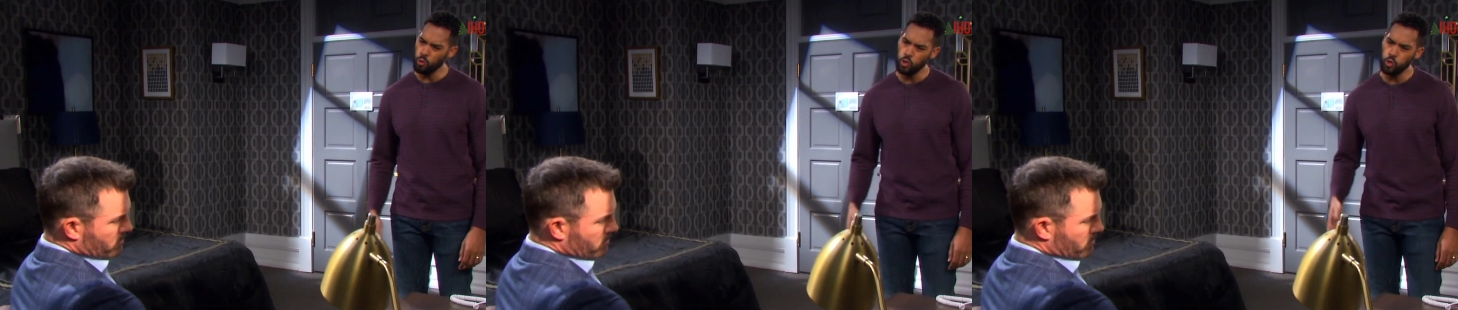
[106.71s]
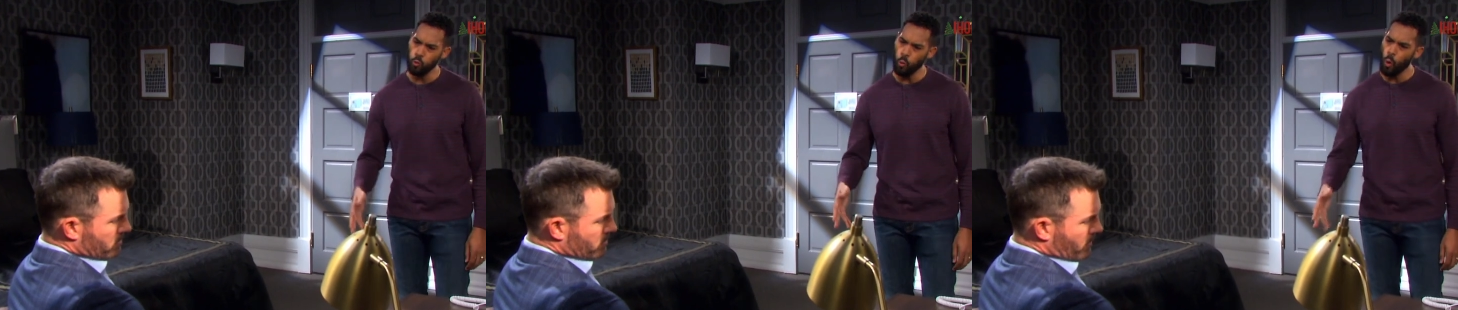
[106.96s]

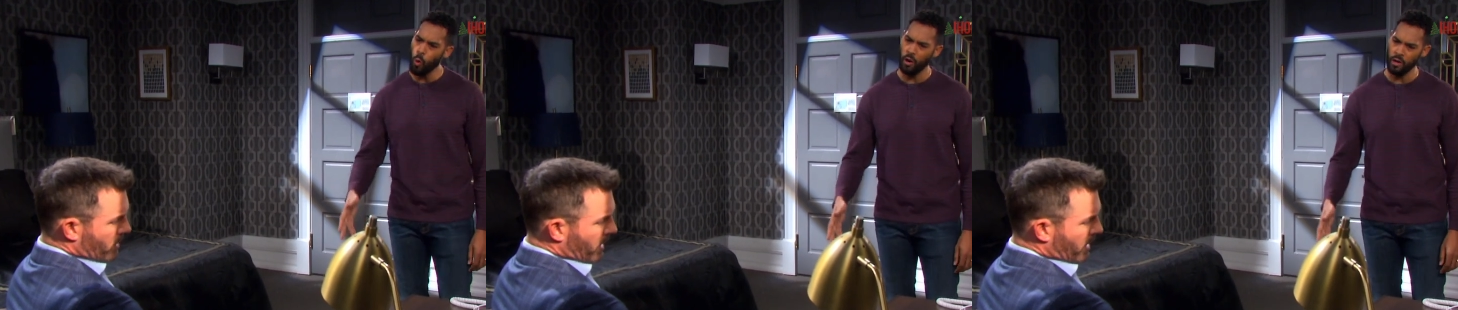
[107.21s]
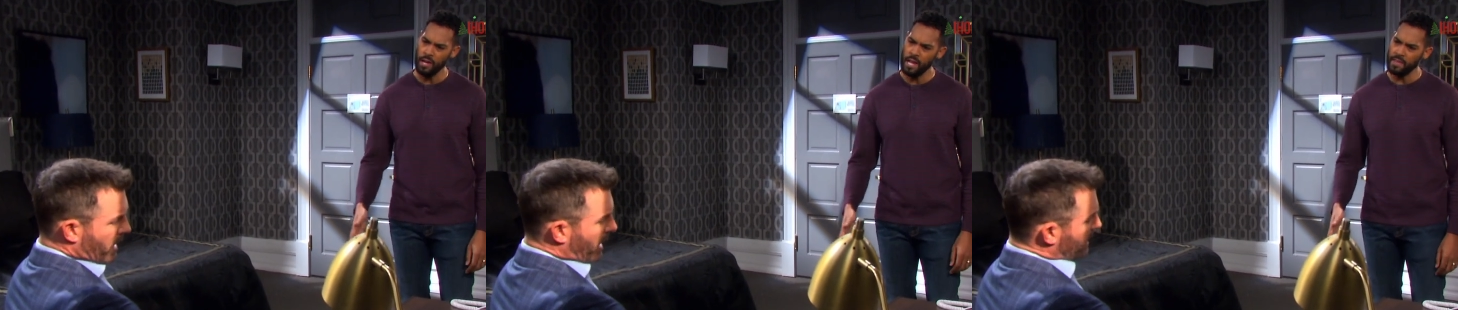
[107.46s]
Speaker 1: day
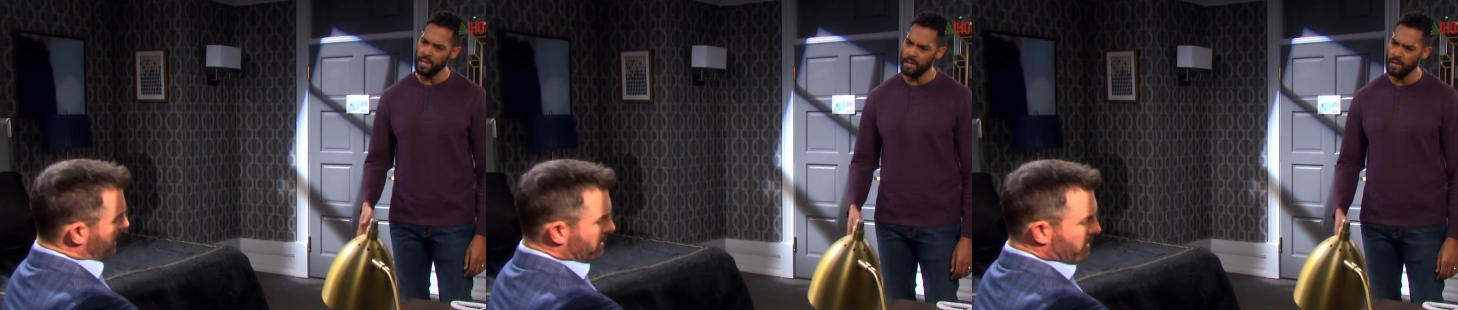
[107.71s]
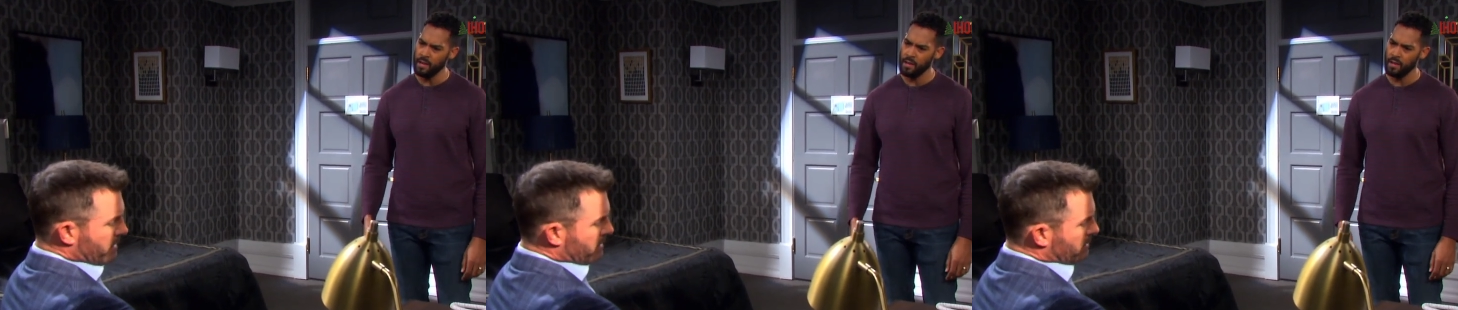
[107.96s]
was with
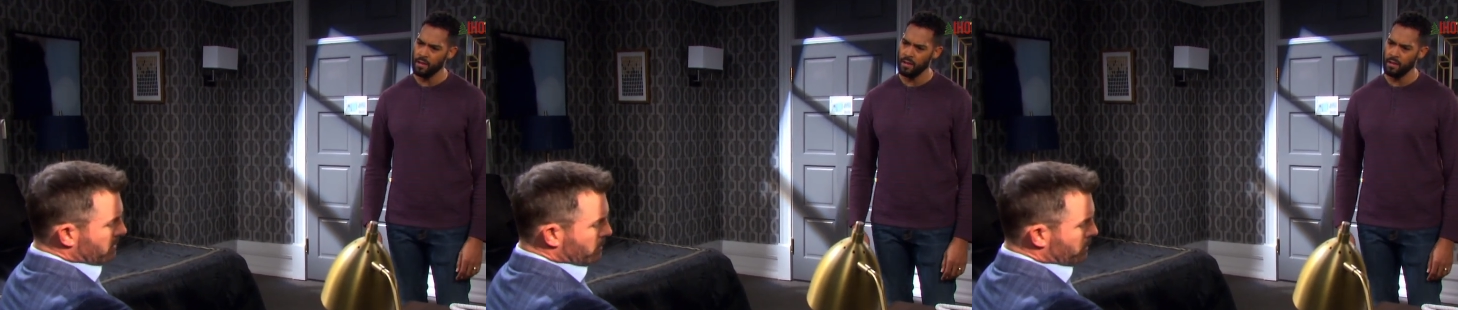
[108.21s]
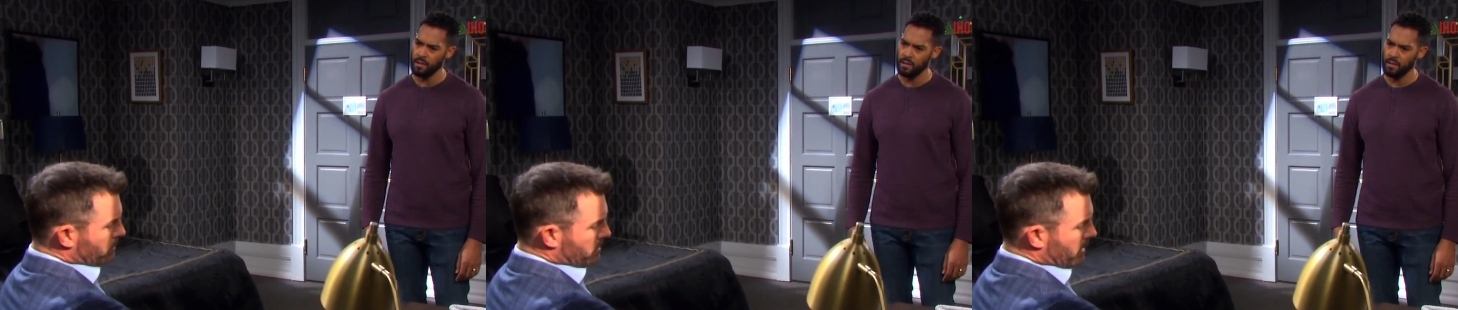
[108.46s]
this young
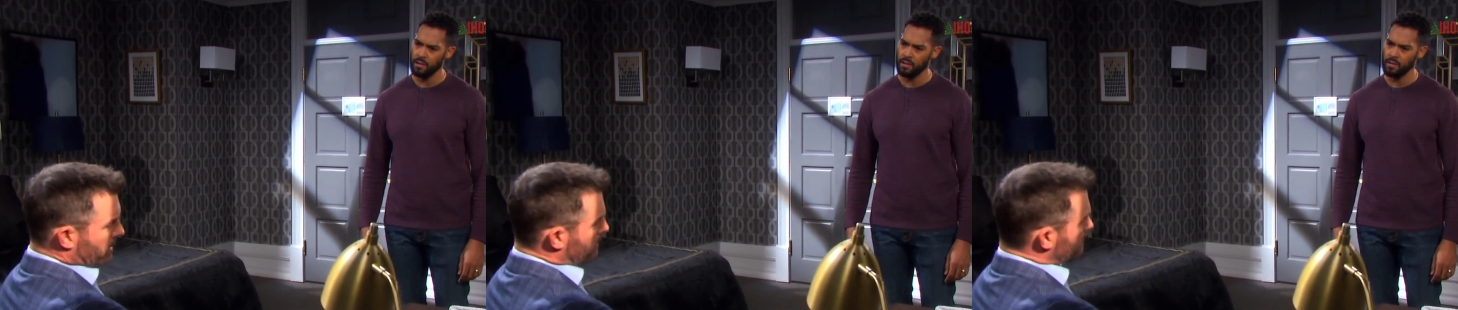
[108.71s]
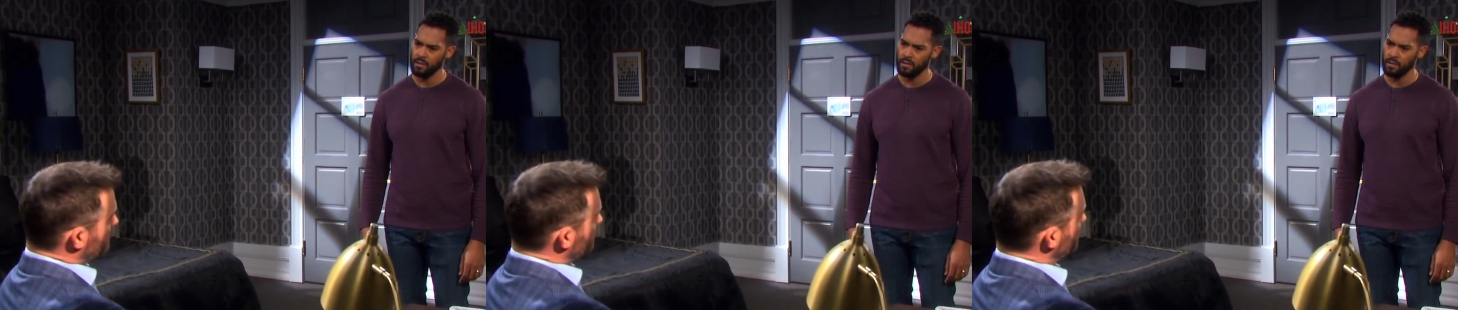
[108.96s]
lady right
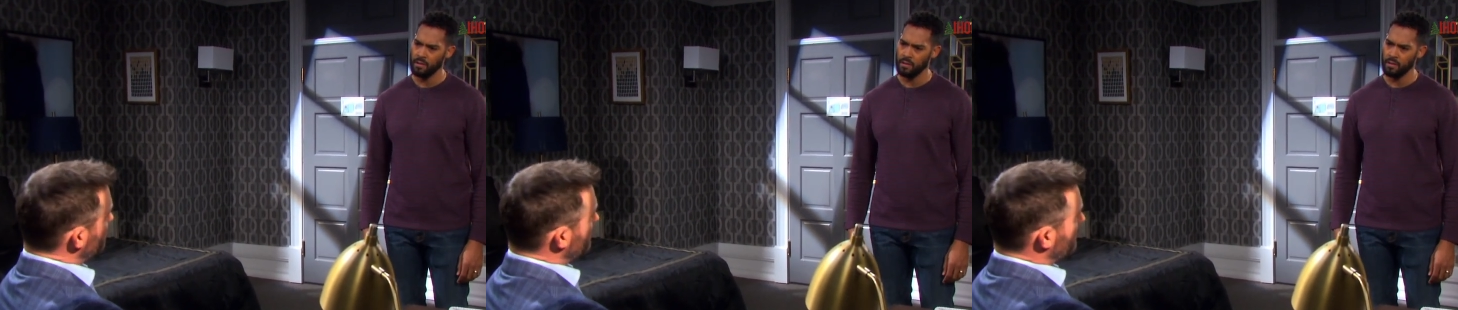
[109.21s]
here.